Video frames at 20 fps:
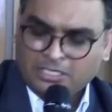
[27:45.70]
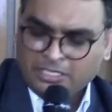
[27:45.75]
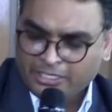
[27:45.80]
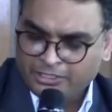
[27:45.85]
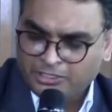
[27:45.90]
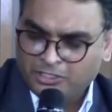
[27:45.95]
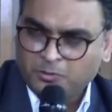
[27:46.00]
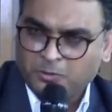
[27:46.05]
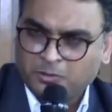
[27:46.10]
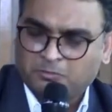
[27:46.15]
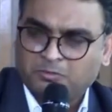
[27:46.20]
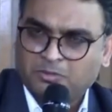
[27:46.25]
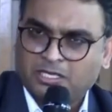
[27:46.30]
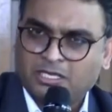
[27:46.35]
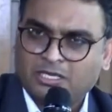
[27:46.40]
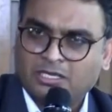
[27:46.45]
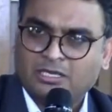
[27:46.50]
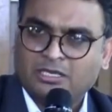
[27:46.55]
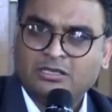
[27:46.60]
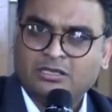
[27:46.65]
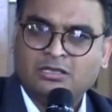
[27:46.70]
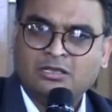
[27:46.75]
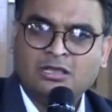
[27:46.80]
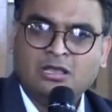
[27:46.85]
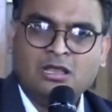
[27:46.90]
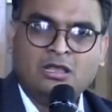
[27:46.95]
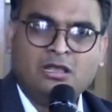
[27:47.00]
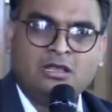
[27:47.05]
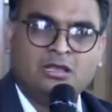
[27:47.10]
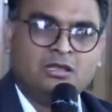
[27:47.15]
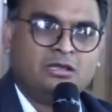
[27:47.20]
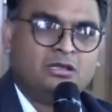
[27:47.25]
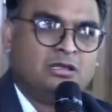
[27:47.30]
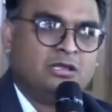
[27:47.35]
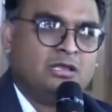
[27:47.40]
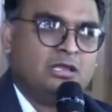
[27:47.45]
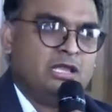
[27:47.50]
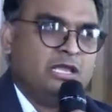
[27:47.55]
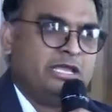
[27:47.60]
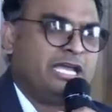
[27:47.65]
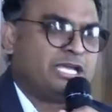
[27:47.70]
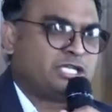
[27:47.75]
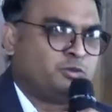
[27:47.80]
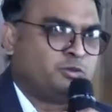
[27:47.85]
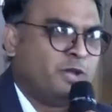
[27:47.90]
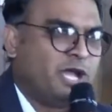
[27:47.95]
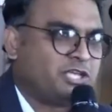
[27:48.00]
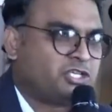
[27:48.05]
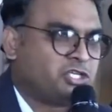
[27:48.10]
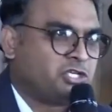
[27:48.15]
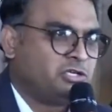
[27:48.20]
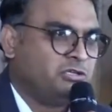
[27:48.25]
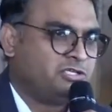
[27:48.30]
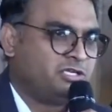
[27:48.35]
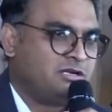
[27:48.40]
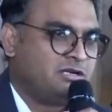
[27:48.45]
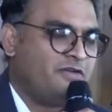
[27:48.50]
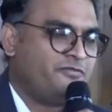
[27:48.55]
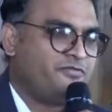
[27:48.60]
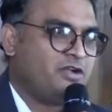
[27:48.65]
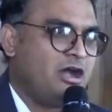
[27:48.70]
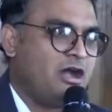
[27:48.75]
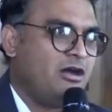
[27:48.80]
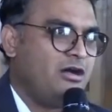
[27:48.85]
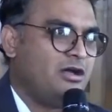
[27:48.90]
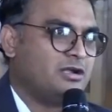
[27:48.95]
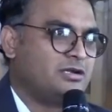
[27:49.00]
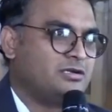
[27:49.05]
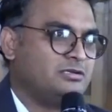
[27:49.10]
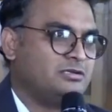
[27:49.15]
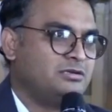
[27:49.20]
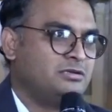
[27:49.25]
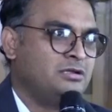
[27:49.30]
Are you with me? Yes, we are children of God,